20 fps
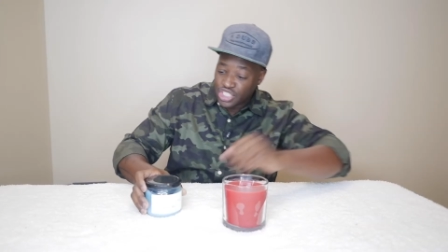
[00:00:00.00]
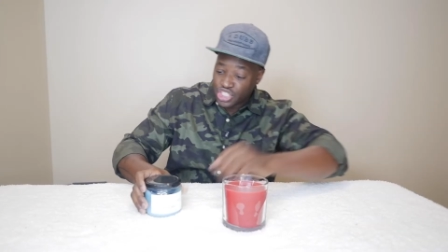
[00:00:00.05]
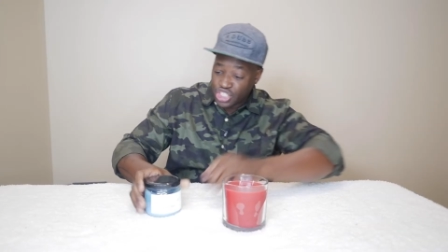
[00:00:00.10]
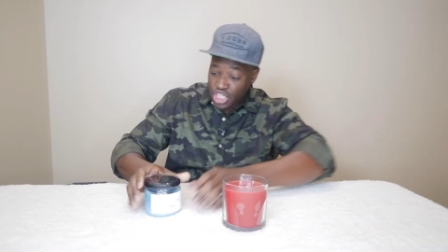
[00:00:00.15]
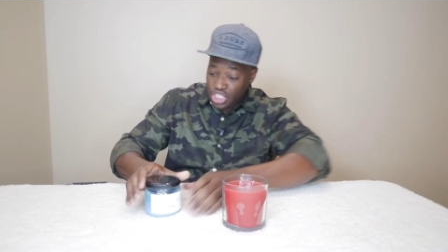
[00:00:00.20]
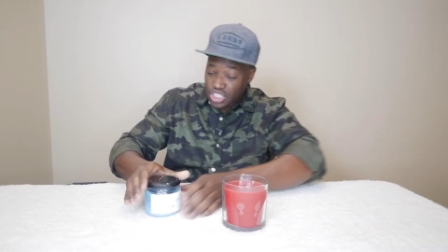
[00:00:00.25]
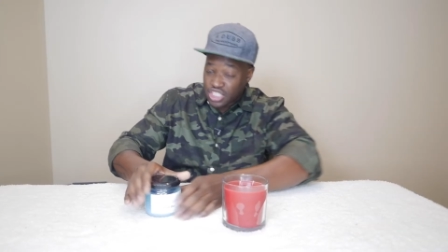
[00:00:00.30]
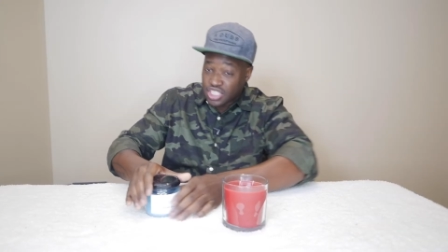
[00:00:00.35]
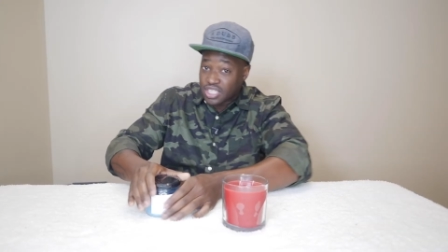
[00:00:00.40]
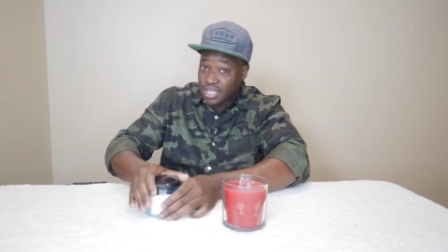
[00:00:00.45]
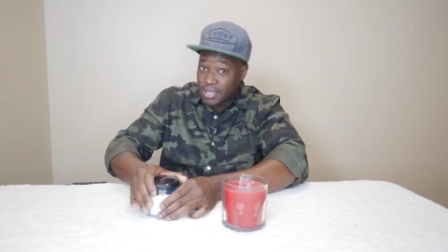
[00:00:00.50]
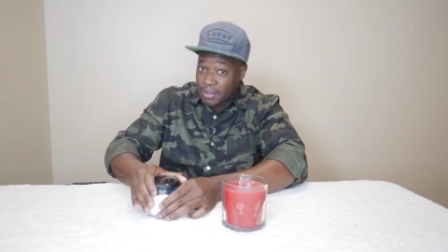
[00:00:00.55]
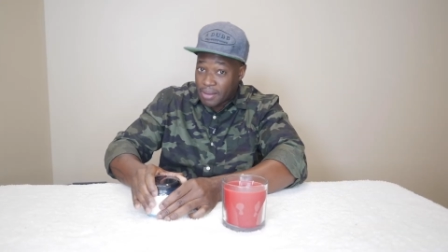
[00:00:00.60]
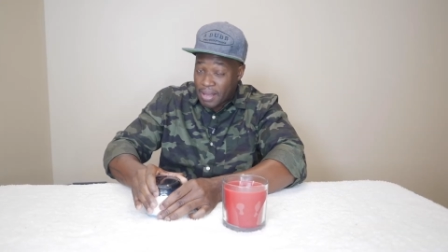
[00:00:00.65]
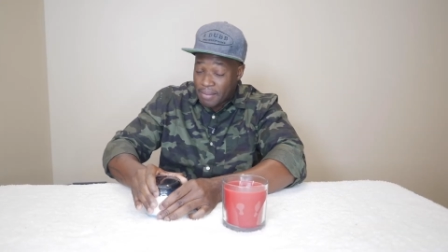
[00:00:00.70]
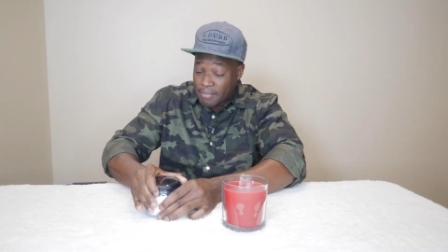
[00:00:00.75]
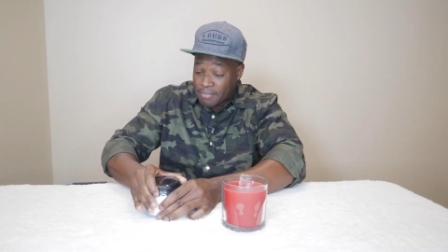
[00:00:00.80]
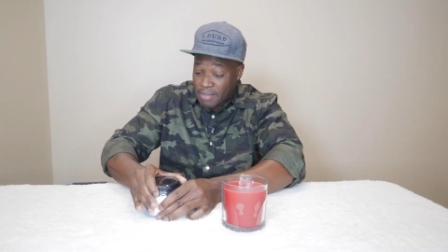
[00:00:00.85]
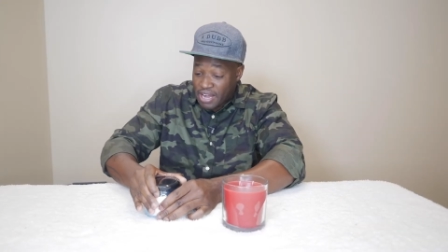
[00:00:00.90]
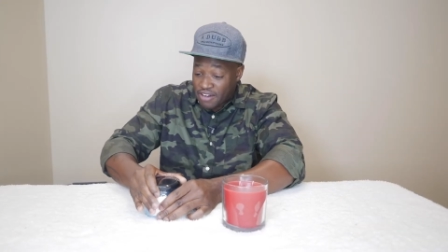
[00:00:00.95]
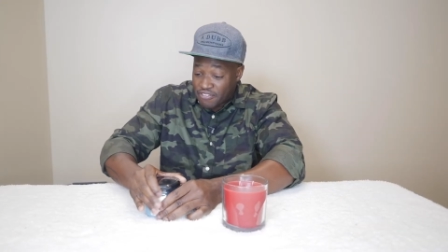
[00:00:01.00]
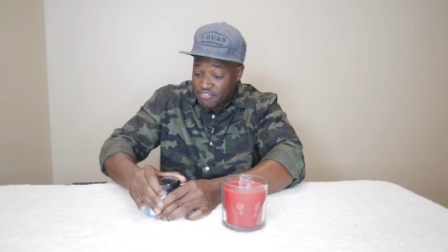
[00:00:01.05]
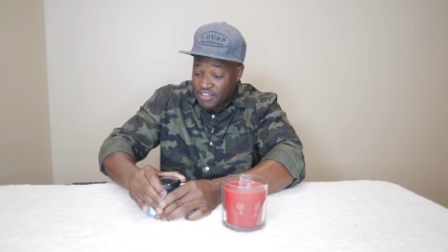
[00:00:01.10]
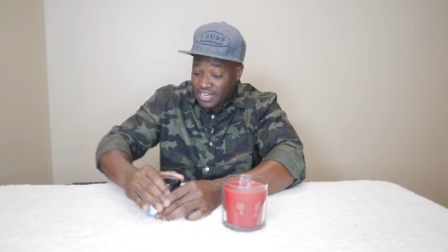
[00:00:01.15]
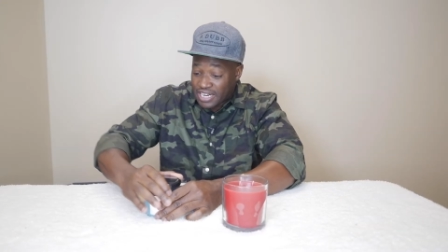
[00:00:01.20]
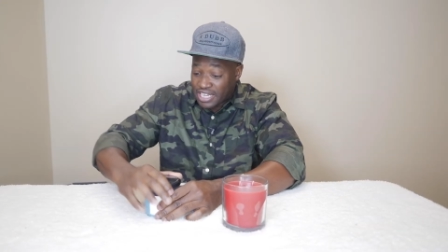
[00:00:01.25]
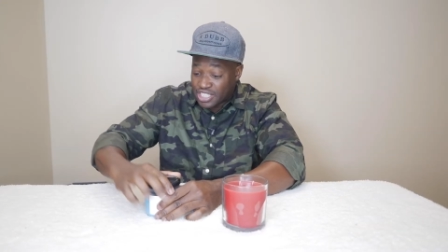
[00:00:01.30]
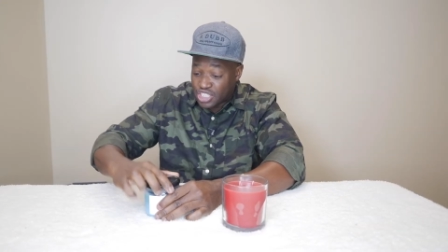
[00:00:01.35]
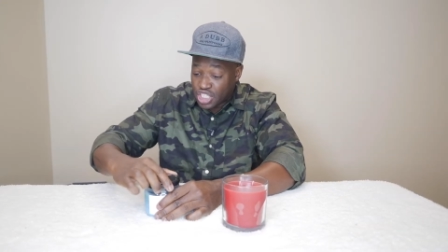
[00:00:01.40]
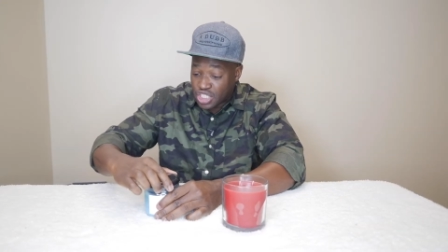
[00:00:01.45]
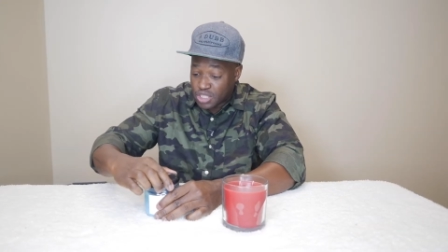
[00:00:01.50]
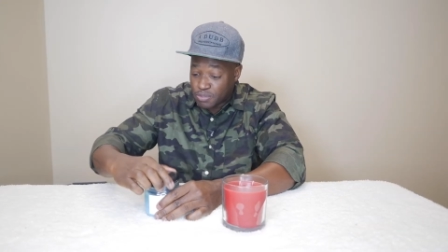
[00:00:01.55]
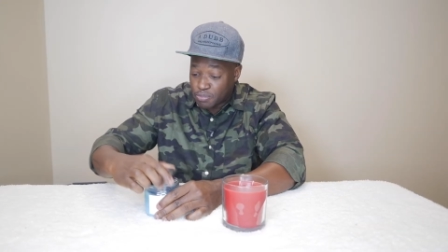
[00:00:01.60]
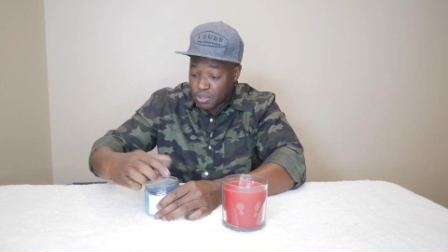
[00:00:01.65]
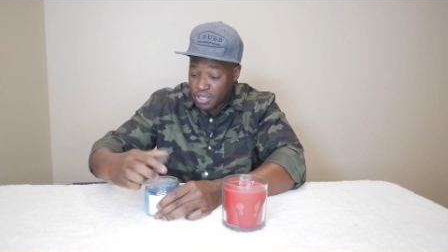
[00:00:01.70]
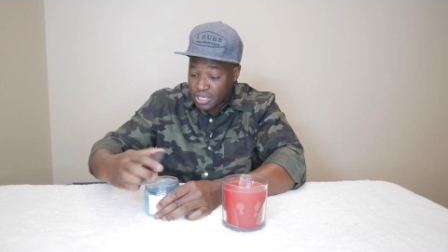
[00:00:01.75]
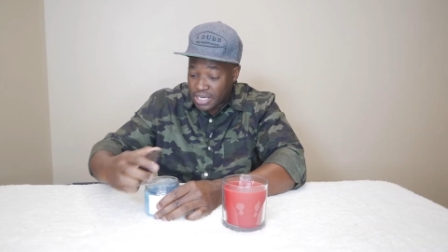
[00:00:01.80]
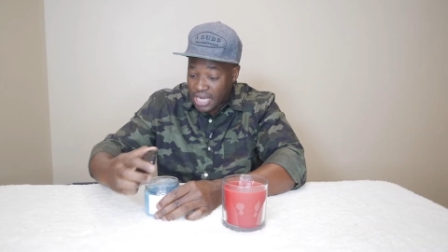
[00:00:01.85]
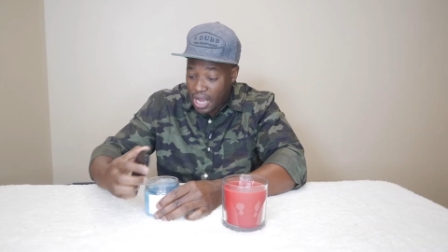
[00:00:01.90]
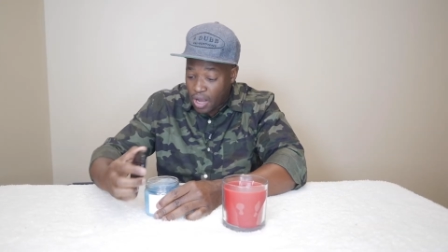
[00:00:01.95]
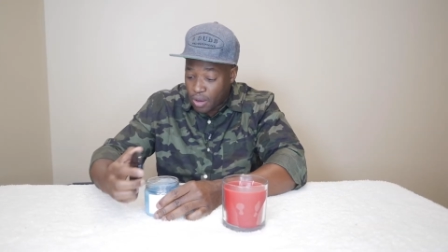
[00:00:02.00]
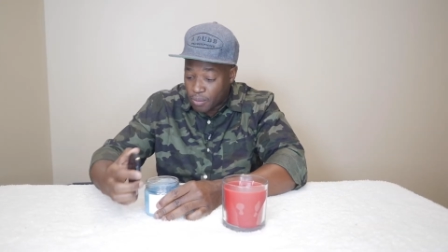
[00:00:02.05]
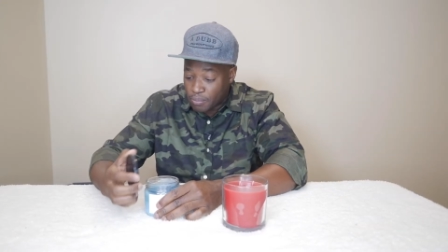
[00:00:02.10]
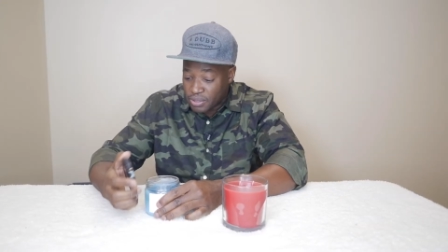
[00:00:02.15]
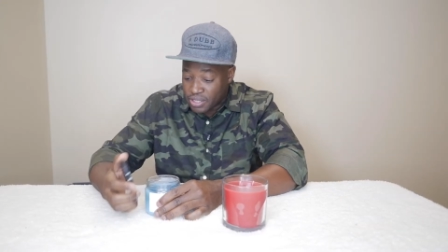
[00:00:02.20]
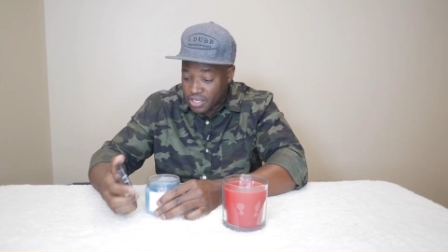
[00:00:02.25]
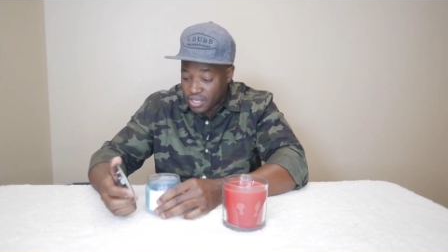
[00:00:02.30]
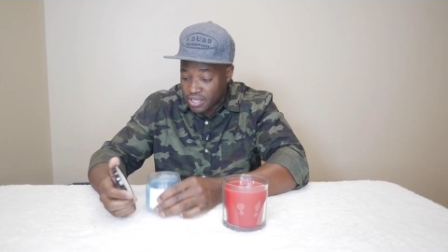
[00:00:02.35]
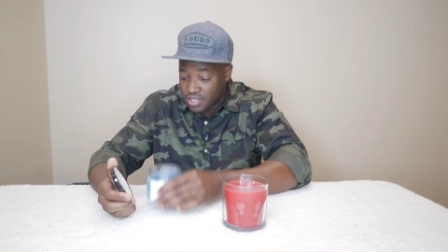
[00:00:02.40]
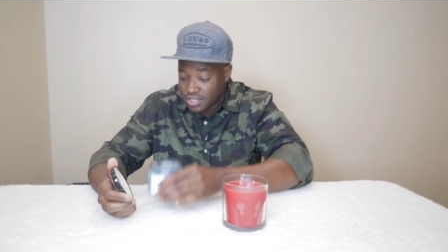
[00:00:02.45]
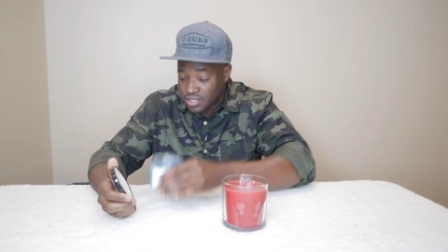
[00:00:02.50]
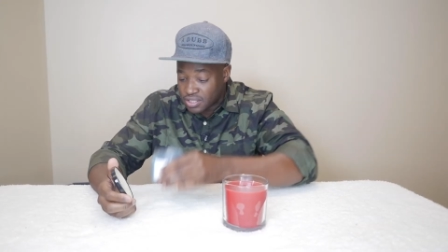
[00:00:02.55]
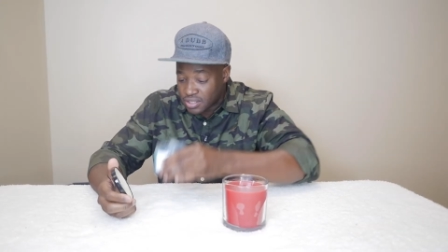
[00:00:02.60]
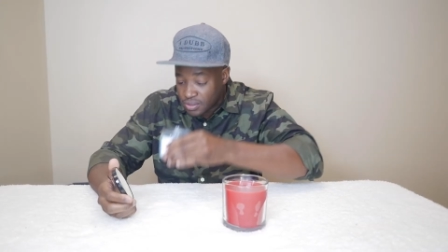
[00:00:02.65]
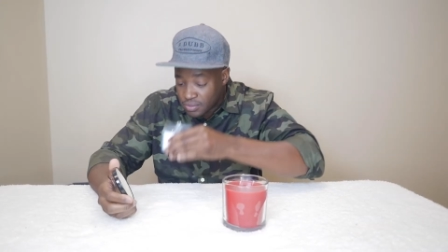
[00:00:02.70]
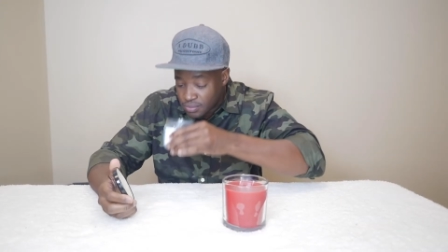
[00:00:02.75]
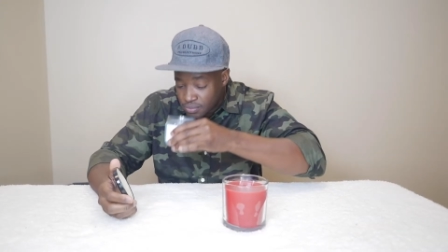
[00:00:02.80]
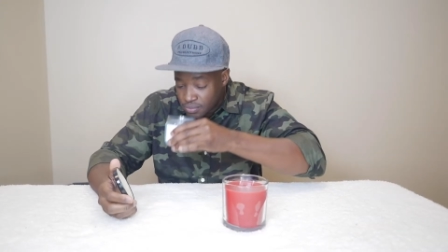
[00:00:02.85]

just put it out because